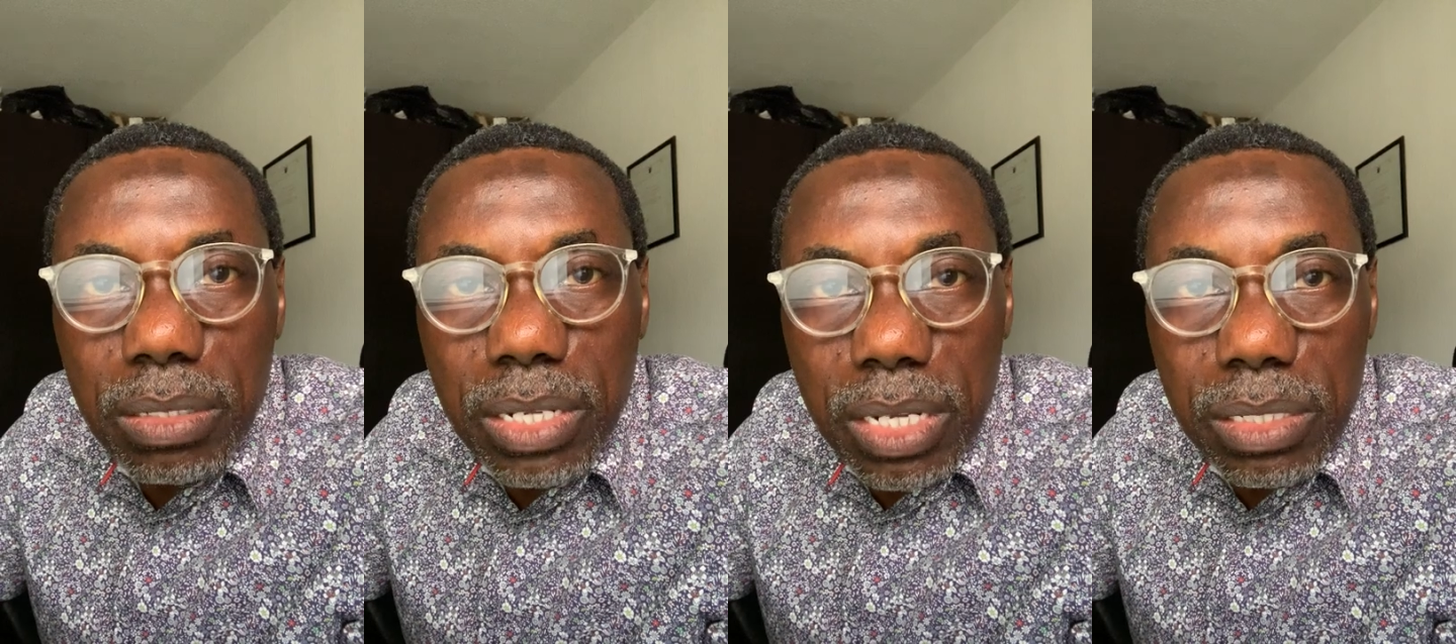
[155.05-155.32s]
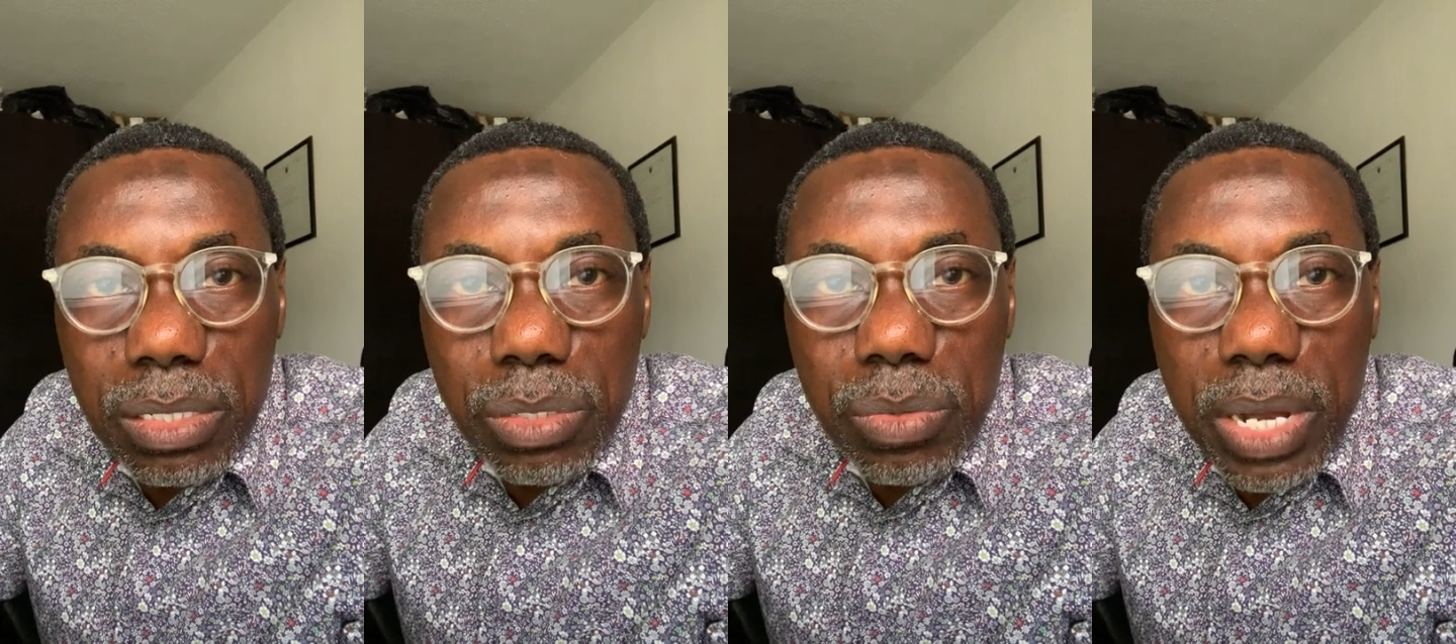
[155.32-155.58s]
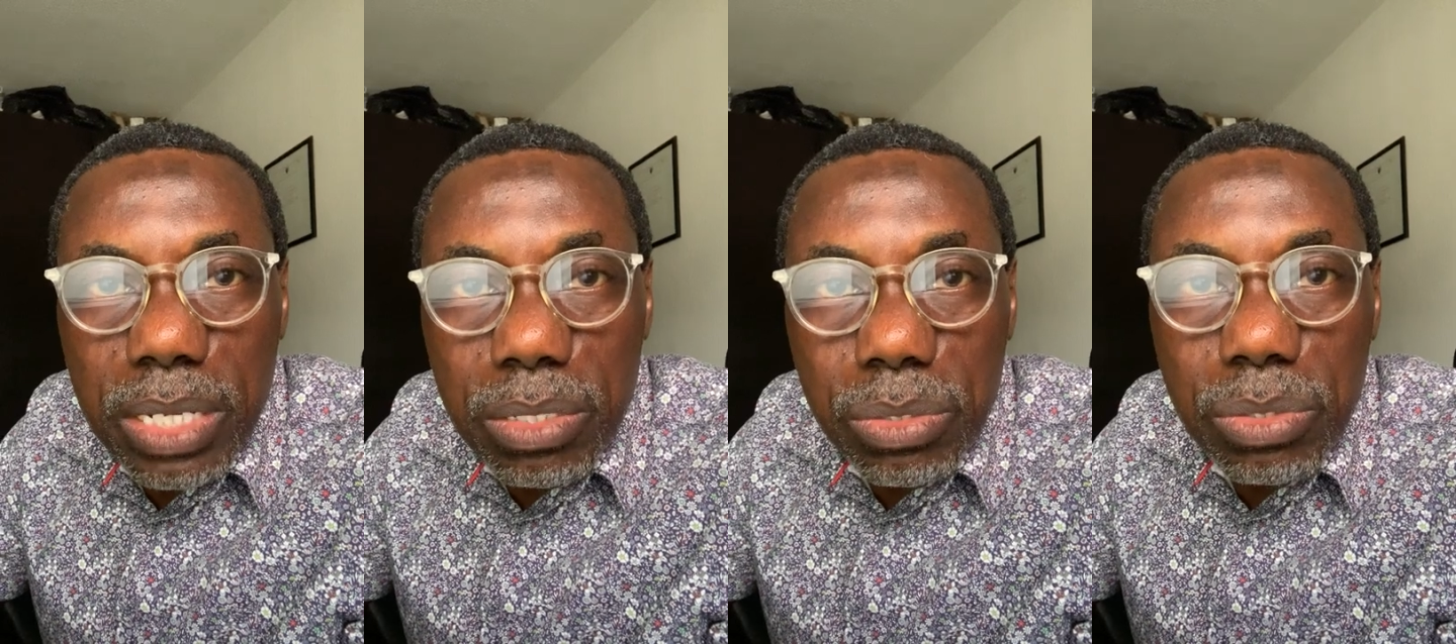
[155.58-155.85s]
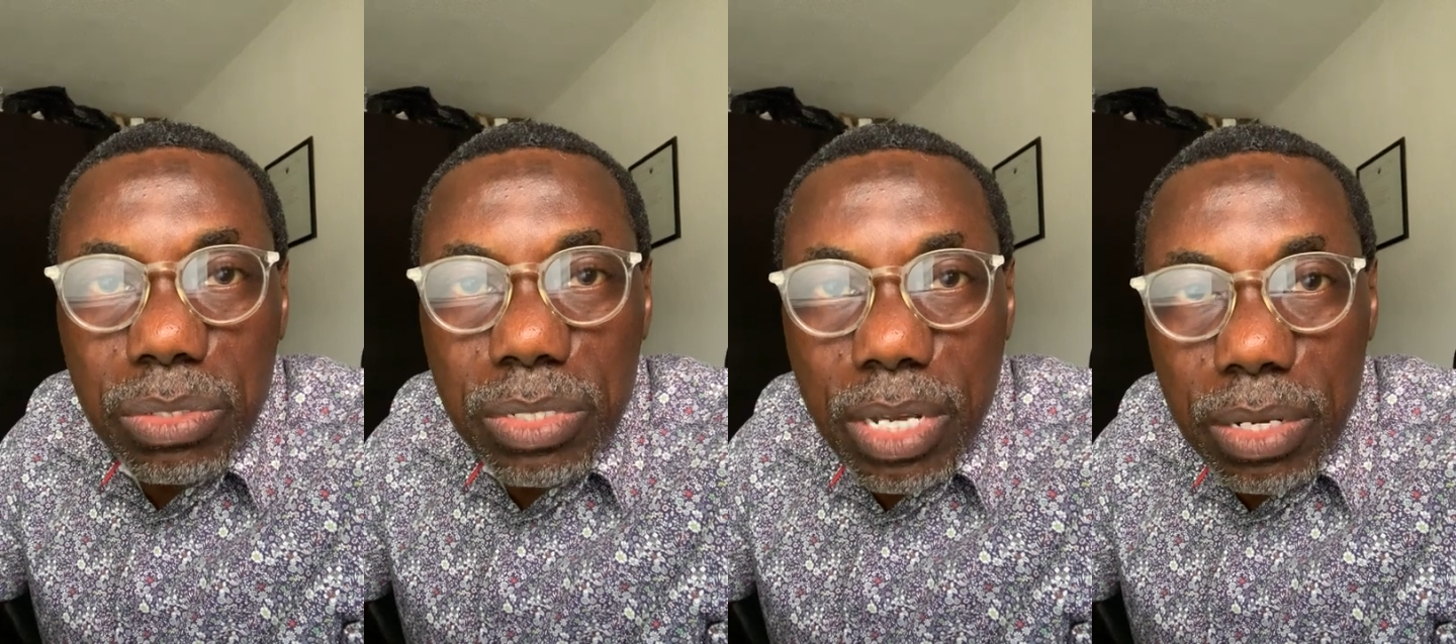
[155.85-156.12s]
that is why
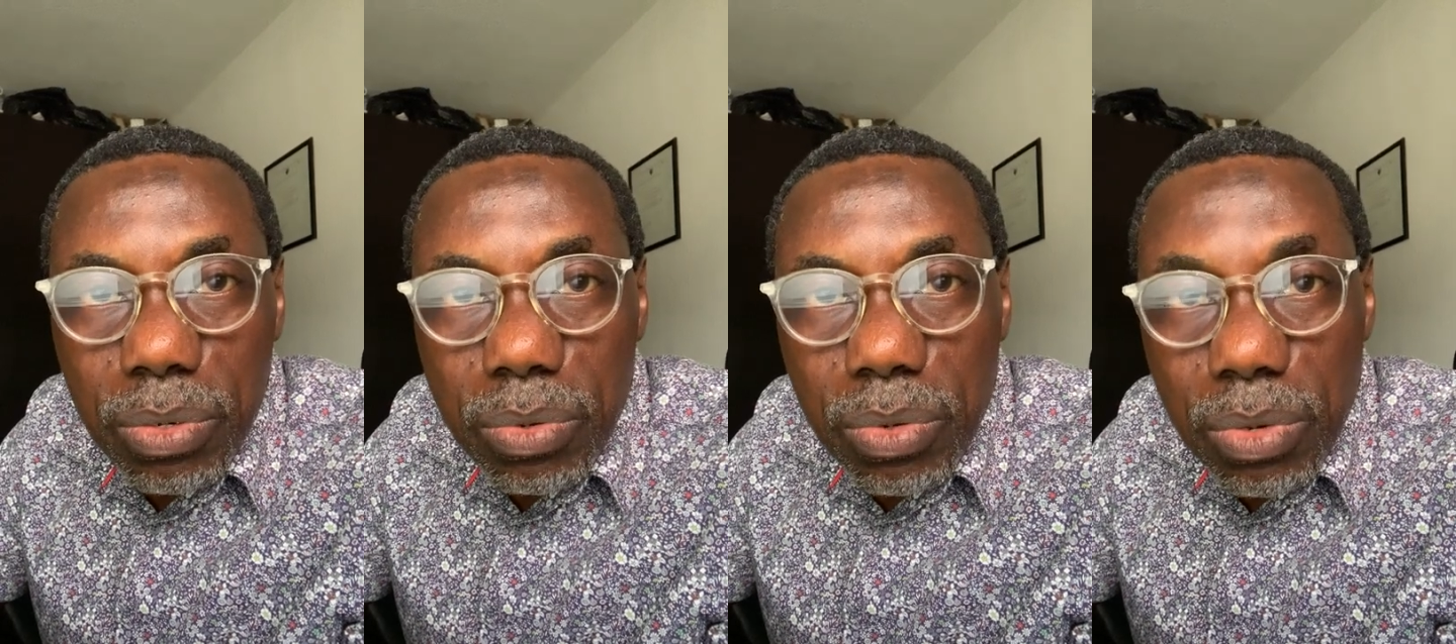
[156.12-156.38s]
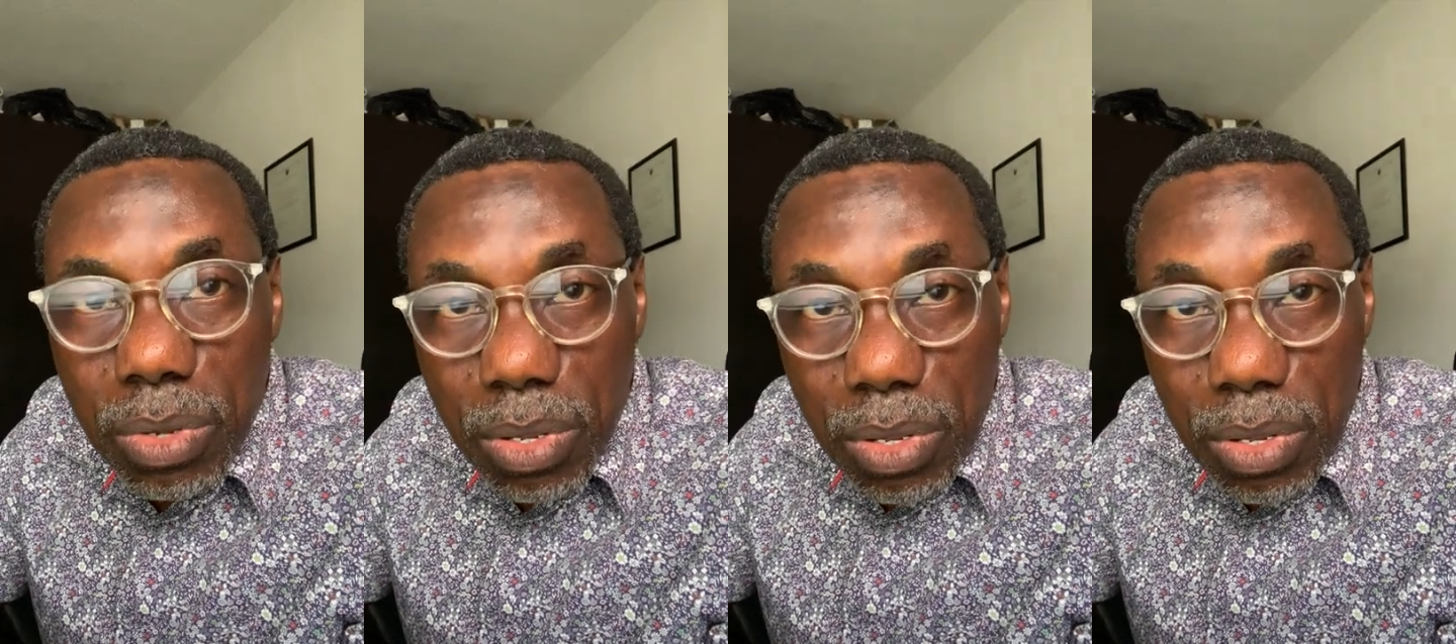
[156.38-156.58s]
Turtle Taido